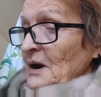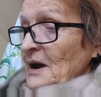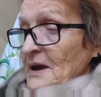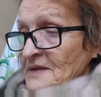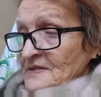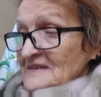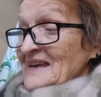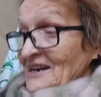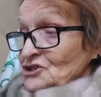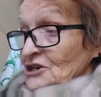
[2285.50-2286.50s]
the
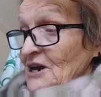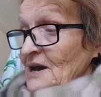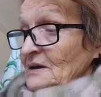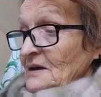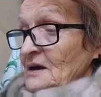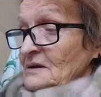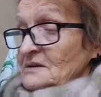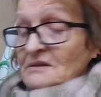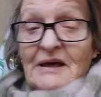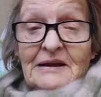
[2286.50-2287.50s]
second year,
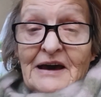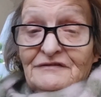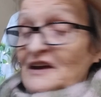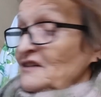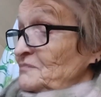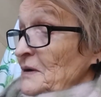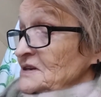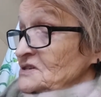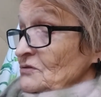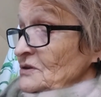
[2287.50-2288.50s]
and they'll have leaf
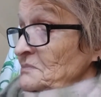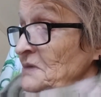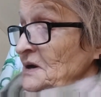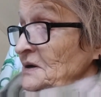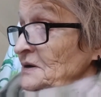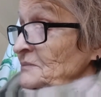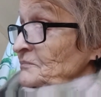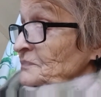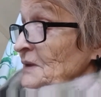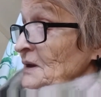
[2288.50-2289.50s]
buds on them.
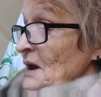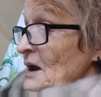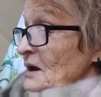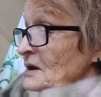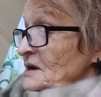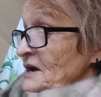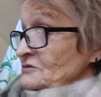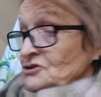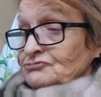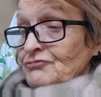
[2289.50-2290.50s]

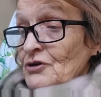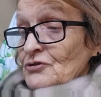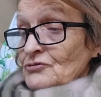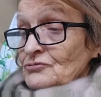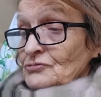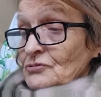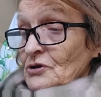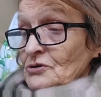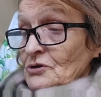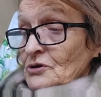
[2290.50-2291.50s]
Licorice root
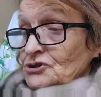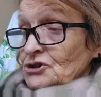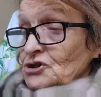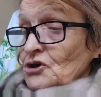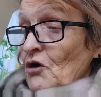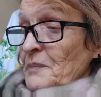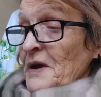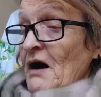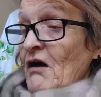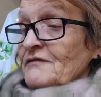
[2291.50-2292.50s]
should not
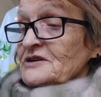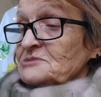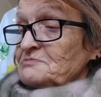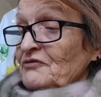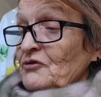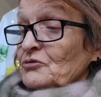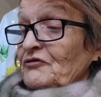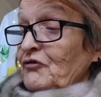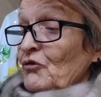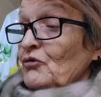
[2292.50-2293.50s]
be harvested before the
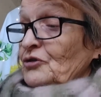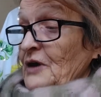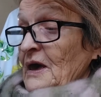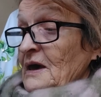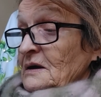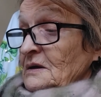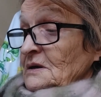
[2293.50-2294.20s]
4th year.